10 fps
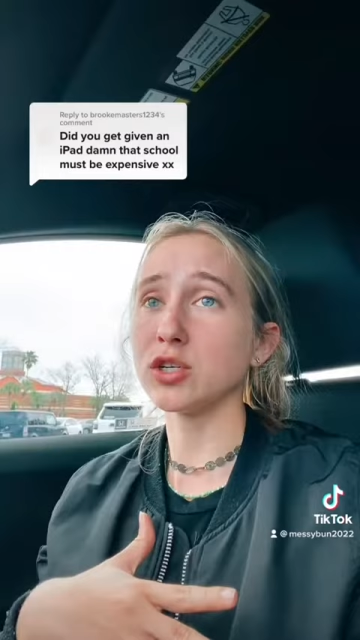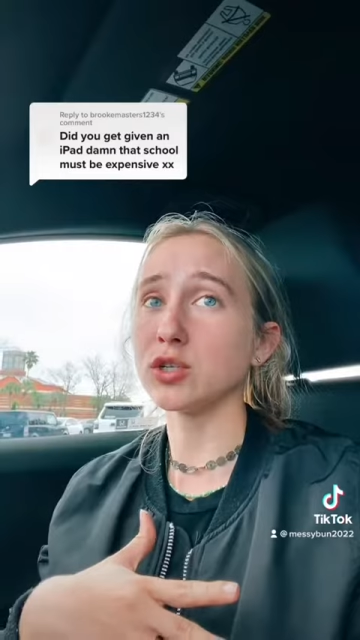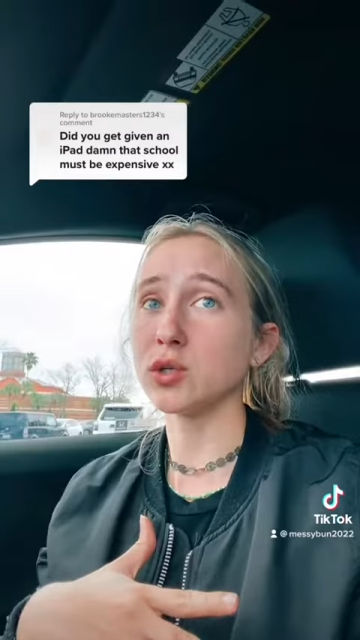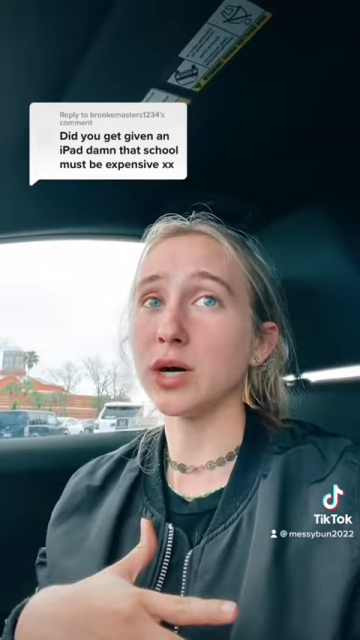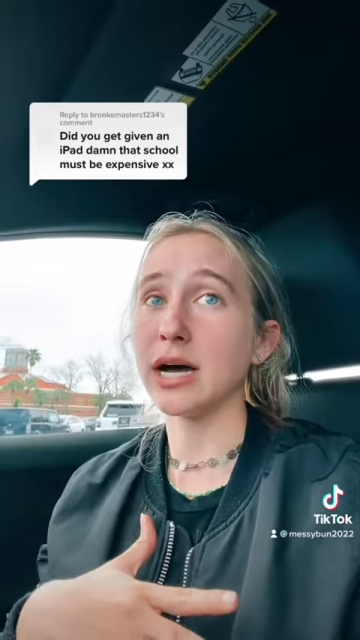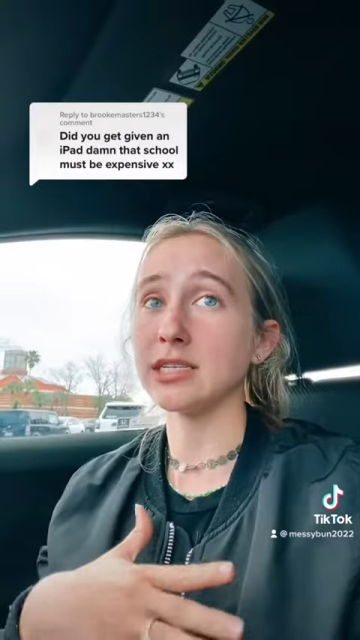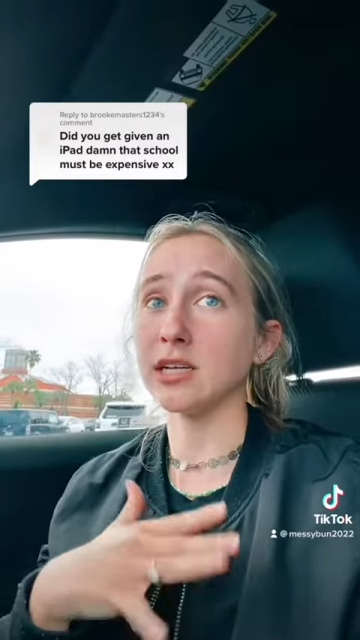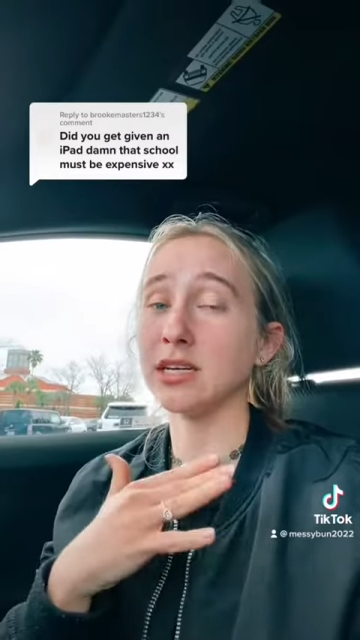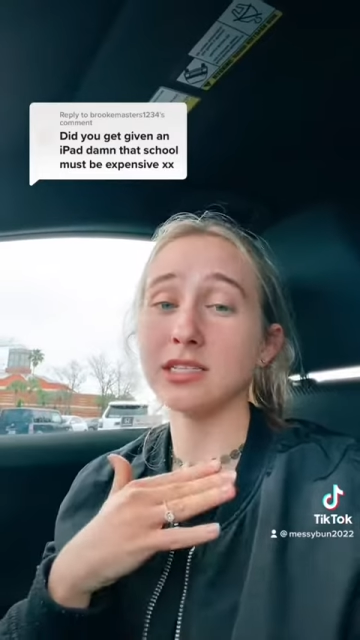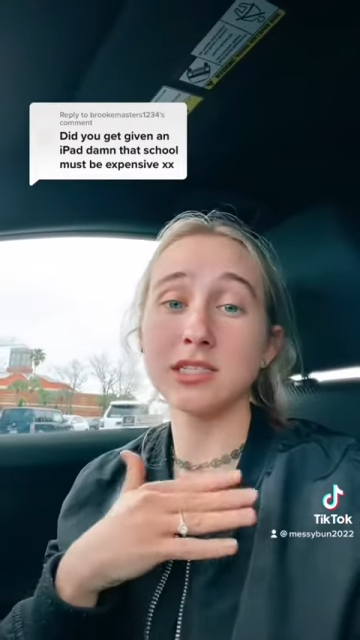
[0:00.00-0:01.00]
school has at
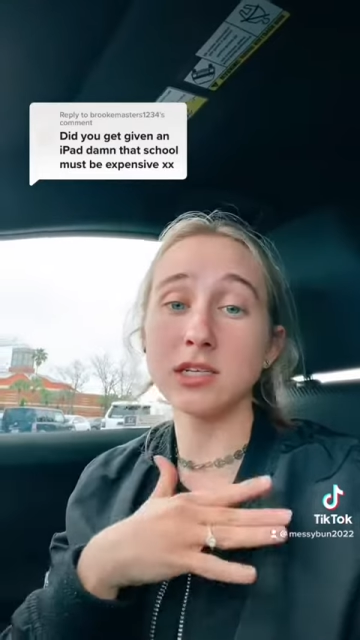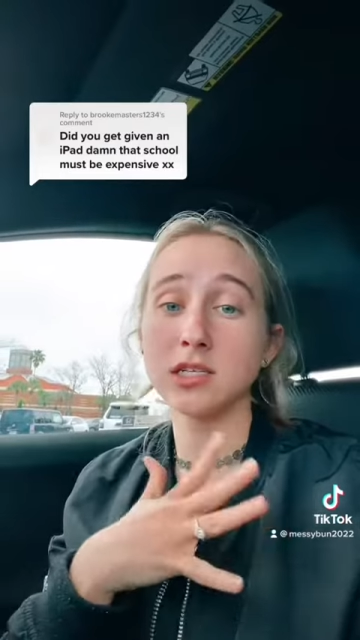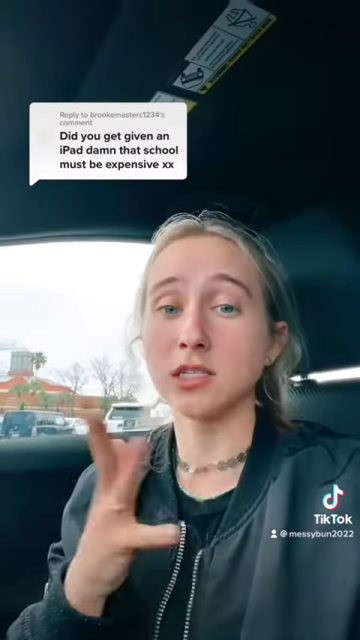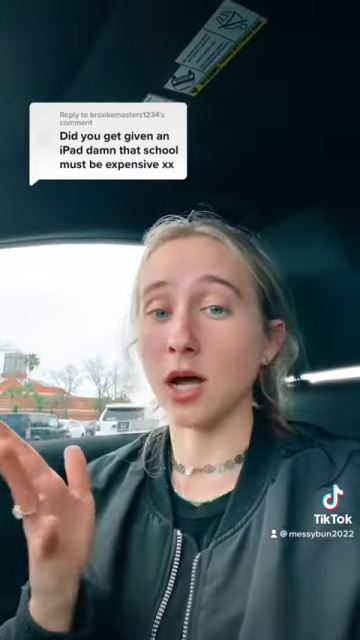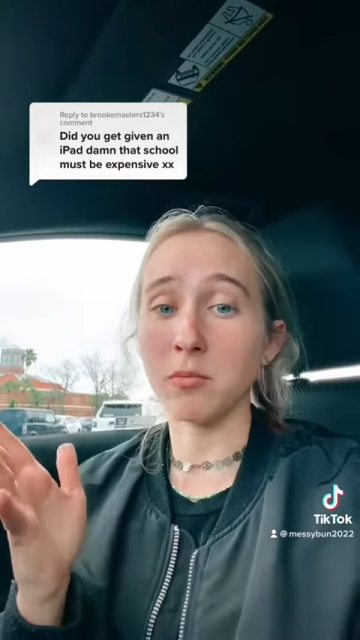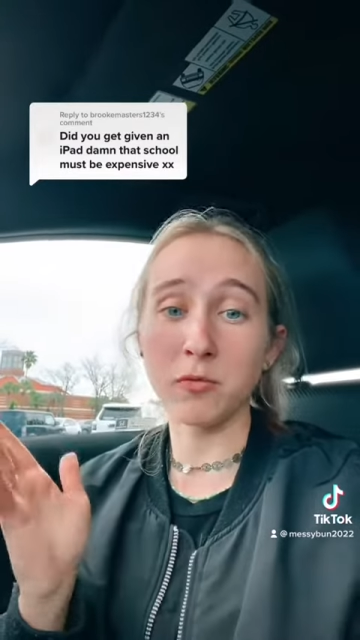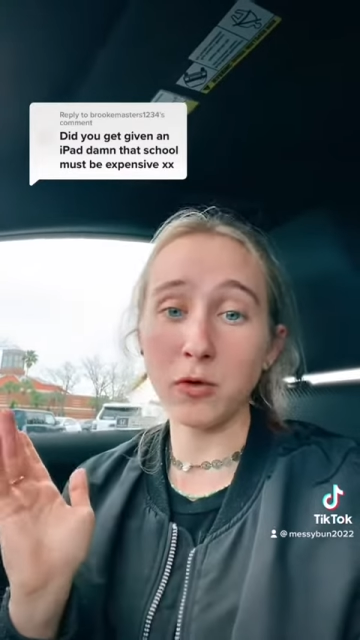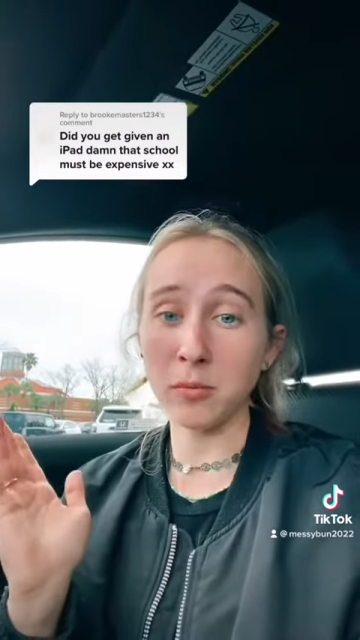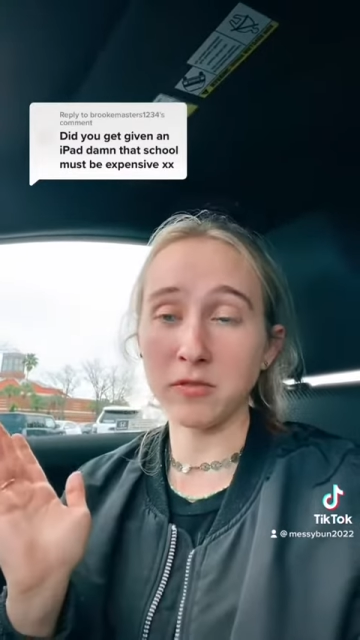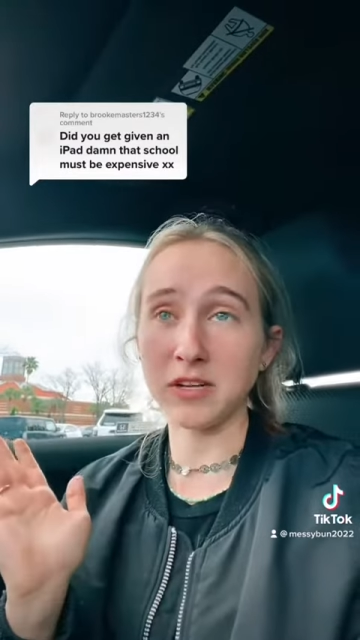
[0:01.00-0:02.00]
least some
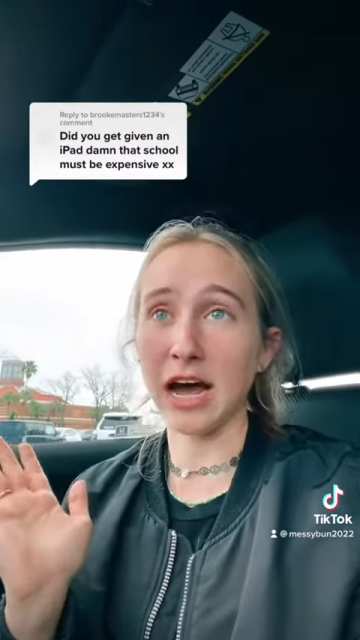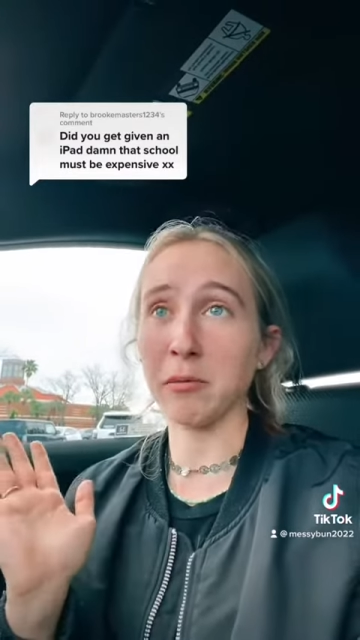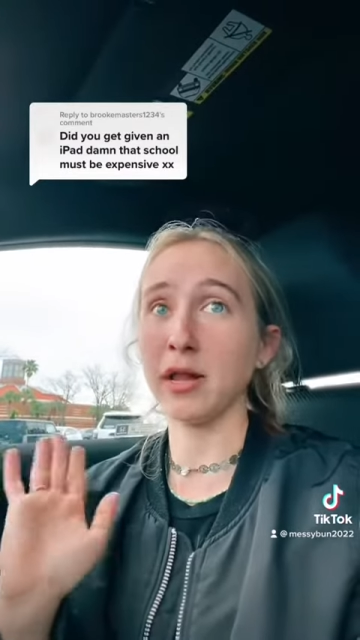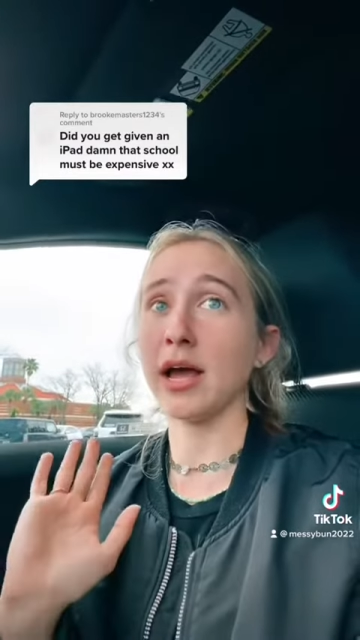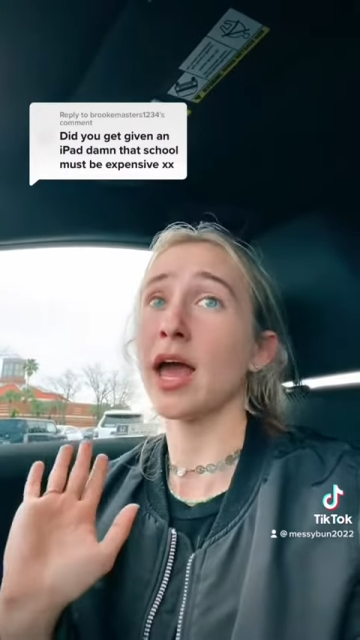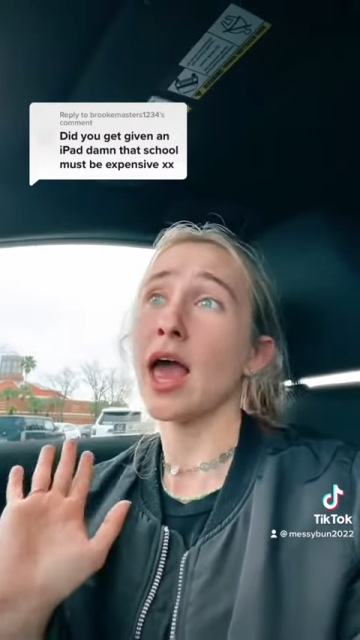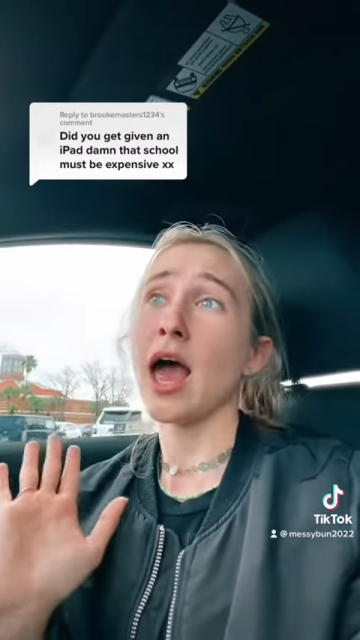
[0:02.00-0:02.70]
form of tablet.